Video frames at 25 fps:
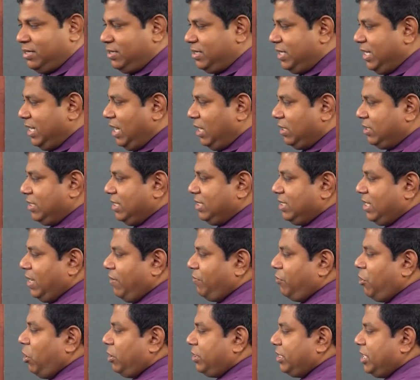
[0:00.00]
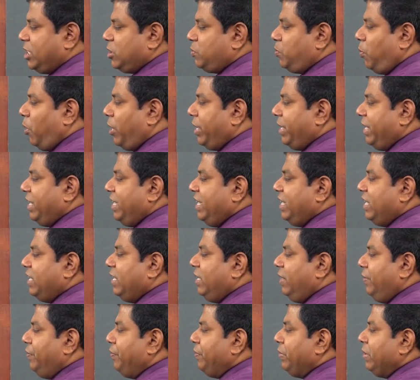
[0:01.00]
See, now, since I have got this point
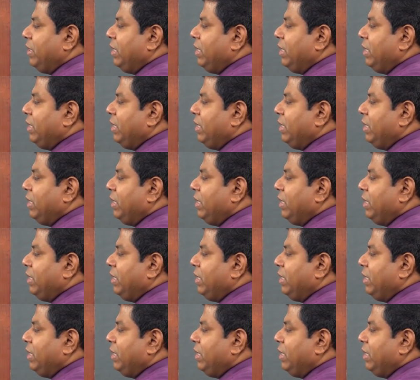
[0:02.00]
here,